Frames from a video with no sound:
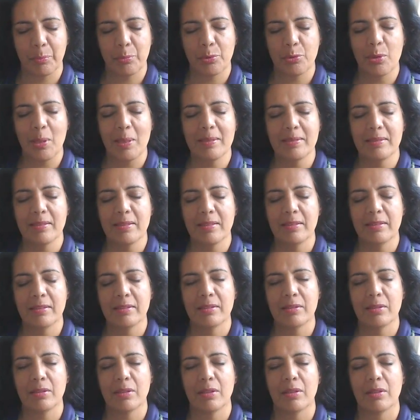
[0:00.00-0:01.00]

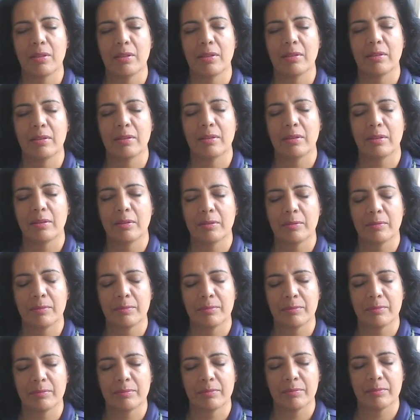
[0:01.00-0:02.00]
present
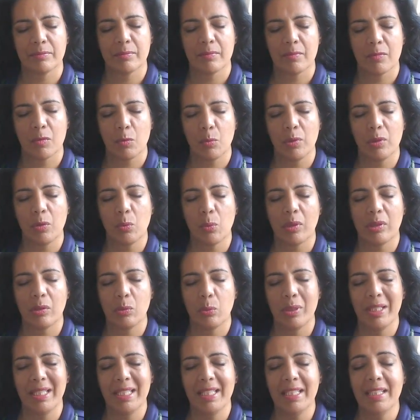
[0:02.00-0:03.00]
with
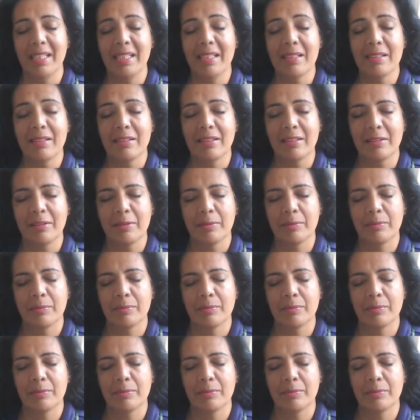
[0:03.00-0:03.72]
what we hear,